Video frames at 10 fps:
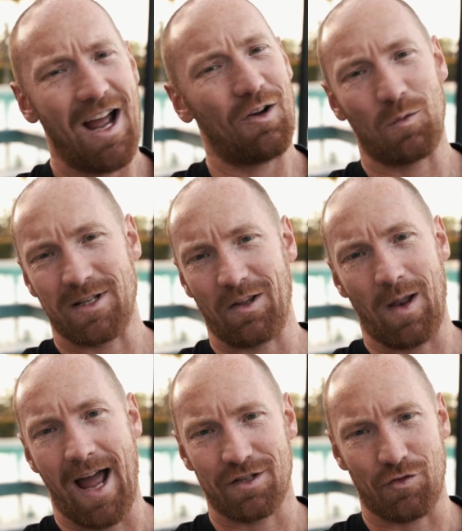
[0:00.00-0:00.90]
How good was that little
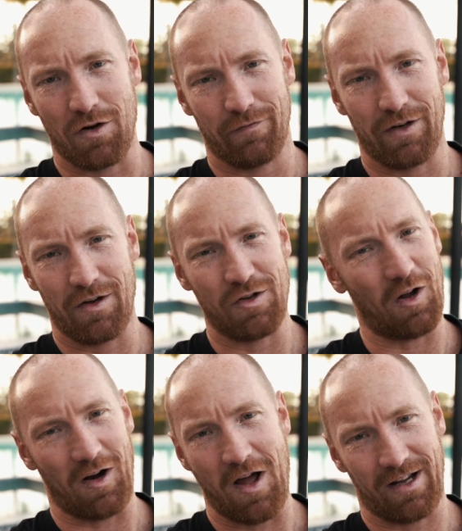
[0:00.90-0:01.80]
axe throwing video? You
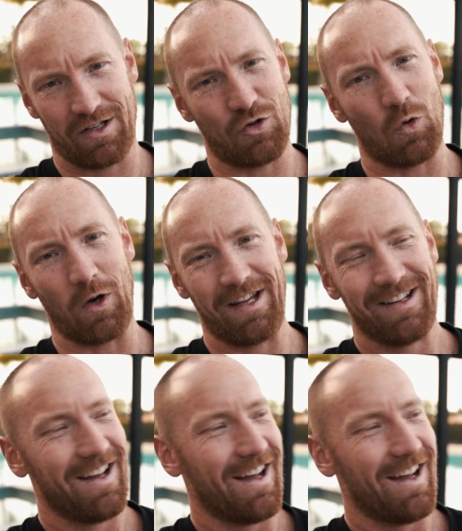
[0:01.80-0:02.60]
gotta like it, surely.